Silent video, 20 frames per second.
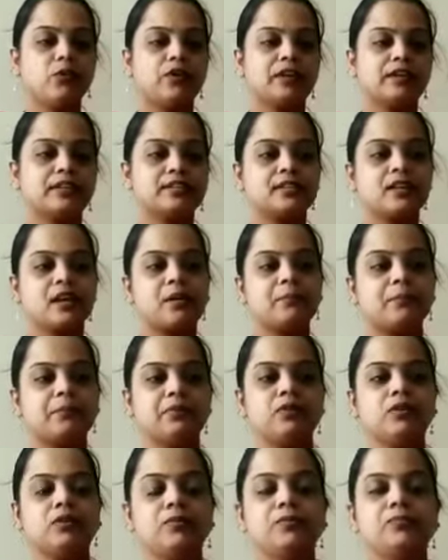
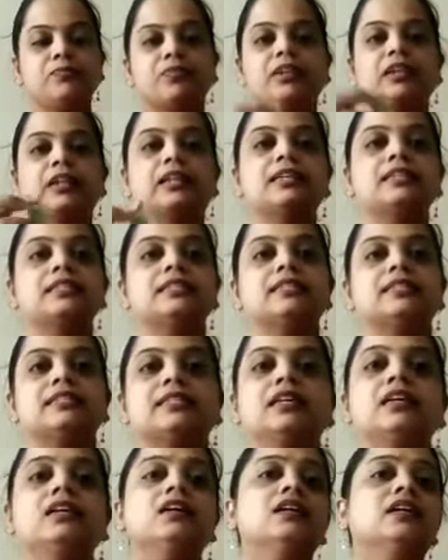example. This is
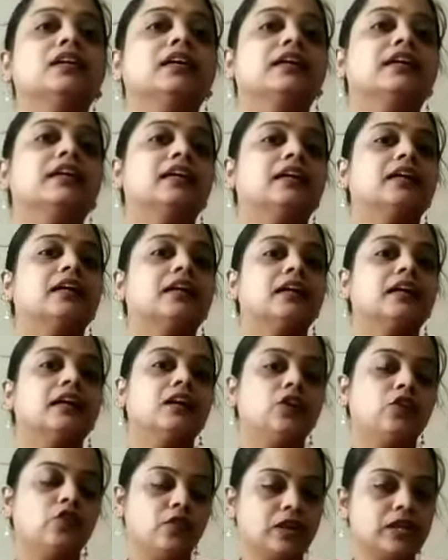a
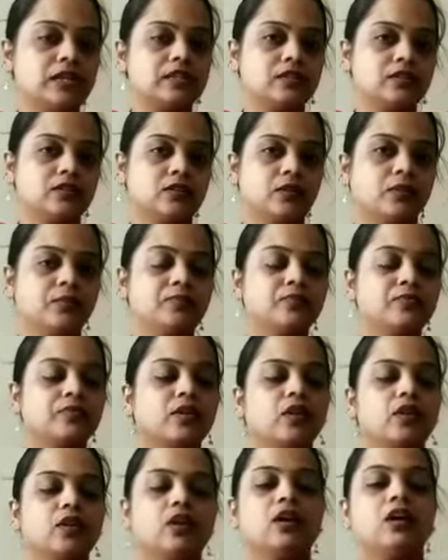eraser.
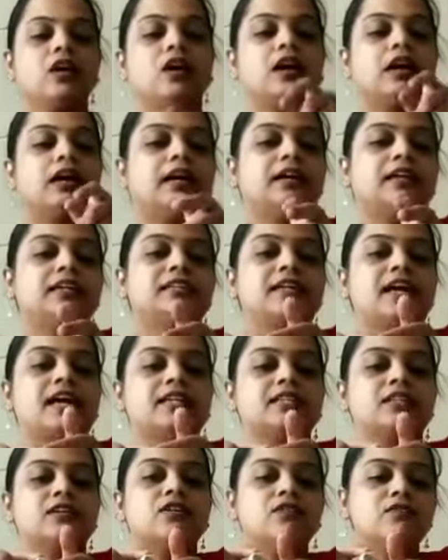It
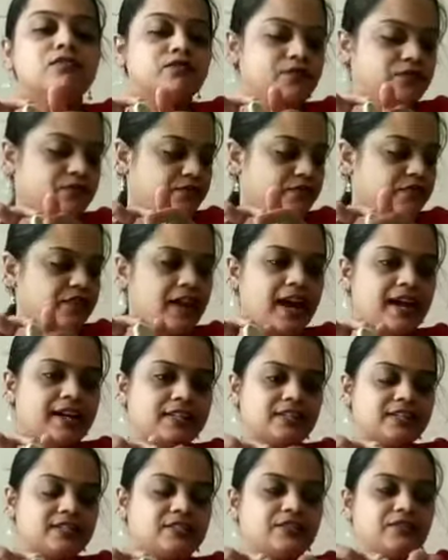has a flat
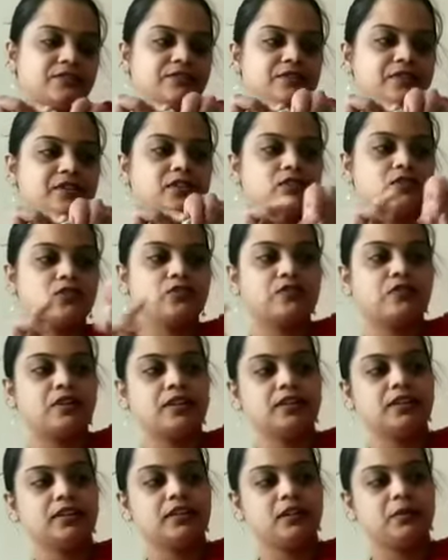surface. So if
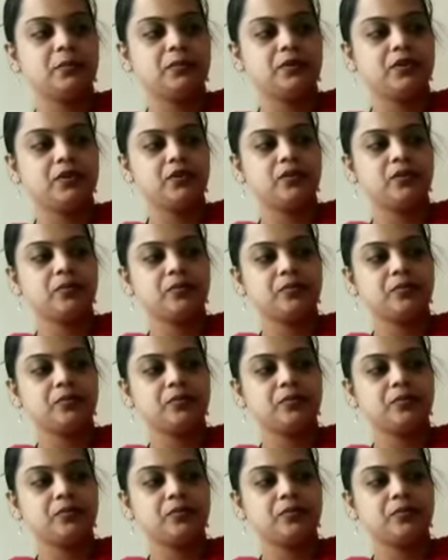I keep here,